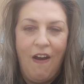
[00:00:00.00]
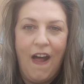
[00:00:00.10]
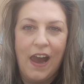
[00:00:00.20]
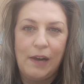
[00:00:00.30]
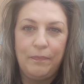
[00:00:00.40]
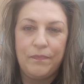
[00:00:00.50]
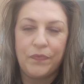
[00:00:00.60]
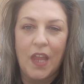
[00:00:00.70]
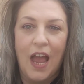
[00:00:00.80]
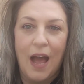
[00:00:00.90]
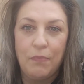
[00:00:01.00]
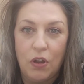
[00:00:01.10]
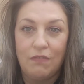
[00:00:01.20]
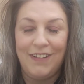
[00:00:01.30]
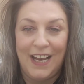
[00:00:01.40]
I'm
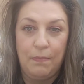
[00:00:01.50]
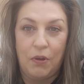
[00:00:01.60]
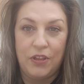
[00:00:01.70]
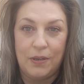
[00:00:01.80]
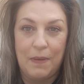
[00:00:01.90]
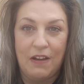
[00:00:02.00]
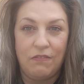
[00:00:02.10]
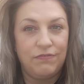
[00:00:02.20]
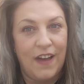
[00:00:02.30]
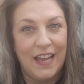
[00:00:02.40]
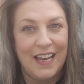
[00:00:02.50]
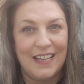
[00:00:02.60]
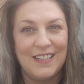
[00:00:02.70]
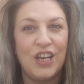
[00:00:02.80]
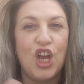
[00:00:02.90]
not really bothered about fine
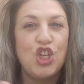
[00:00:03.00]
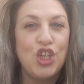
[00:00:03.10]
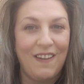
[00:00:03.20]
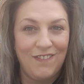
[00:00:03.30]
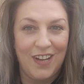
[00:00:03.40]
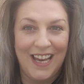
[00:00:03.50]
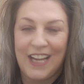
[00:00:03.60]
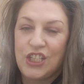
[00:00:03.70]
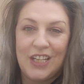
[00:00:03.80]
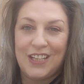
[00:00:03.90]
lines and general aging.